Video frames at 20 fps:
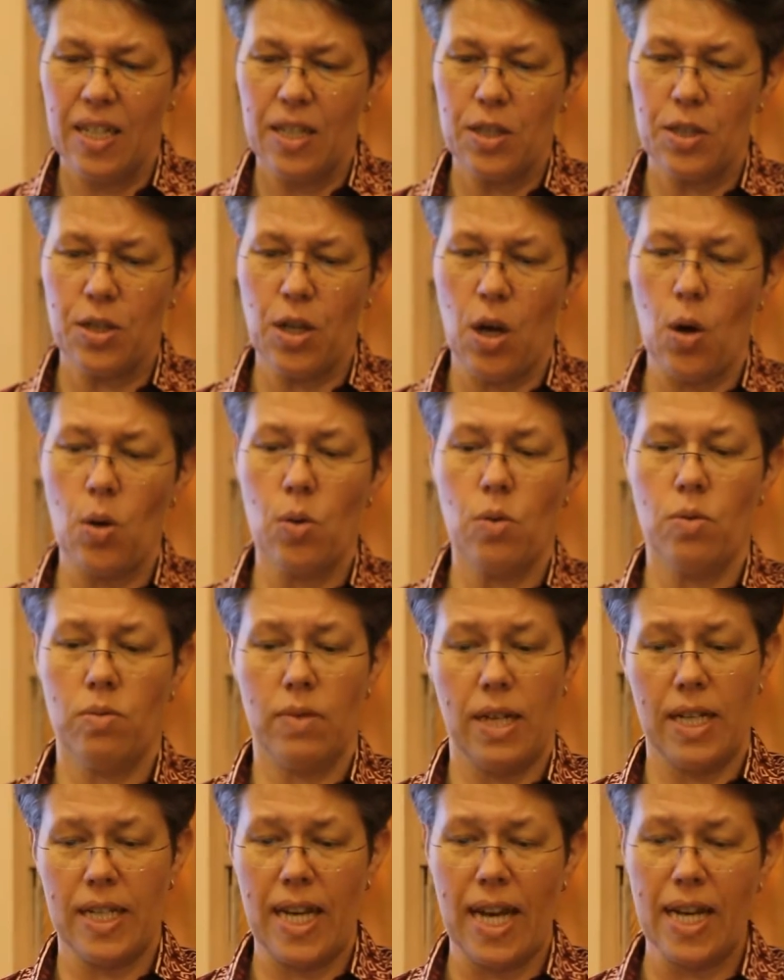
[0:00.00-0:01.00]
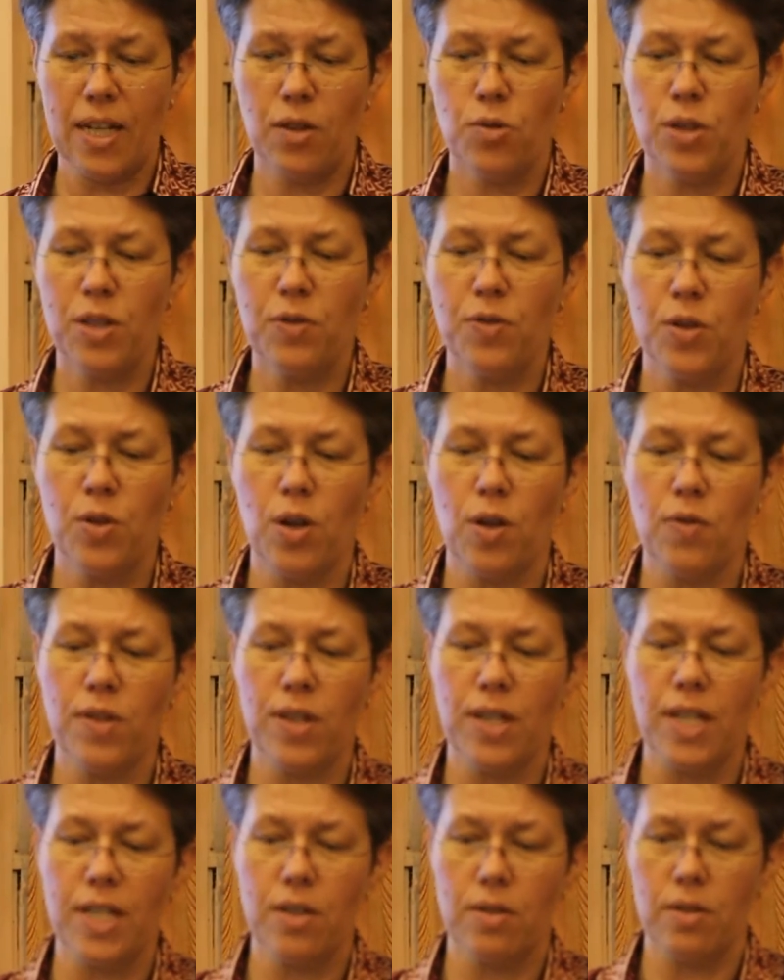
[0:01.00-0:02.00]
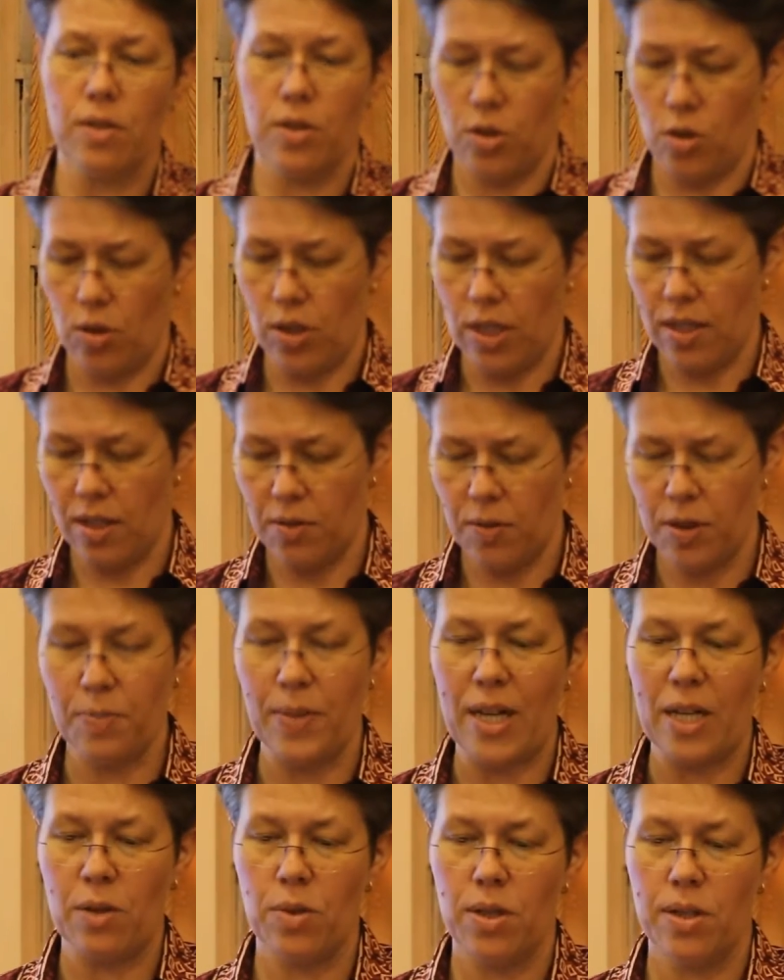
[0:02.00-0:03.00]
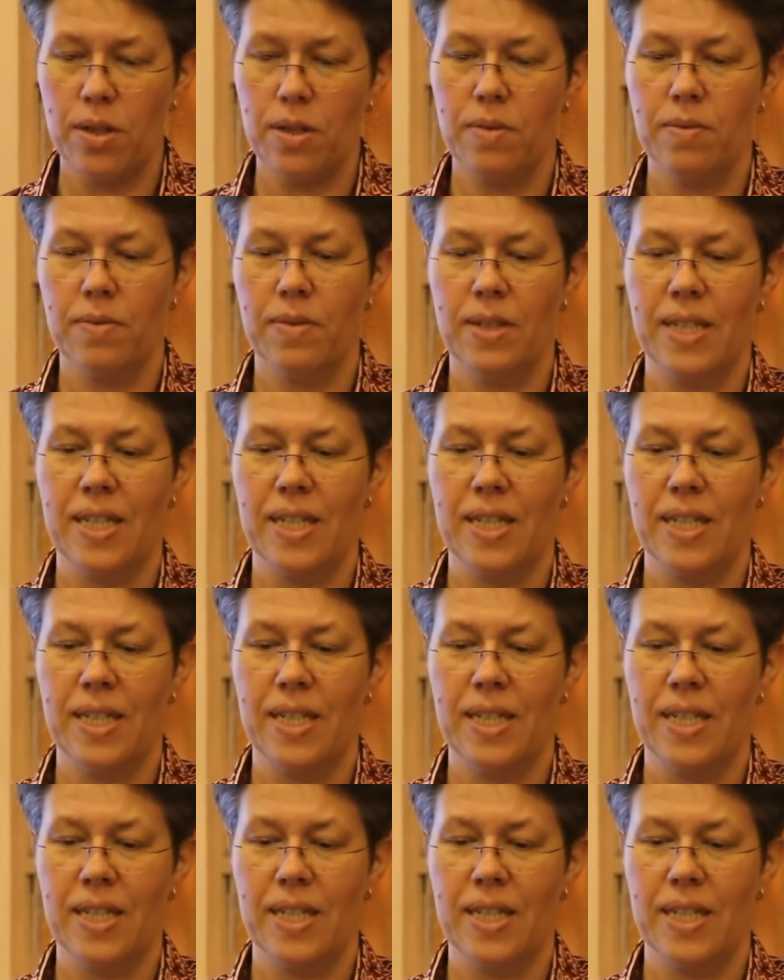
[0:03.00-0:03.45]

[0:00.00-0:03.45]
So again, review of the sorry, that was backwards.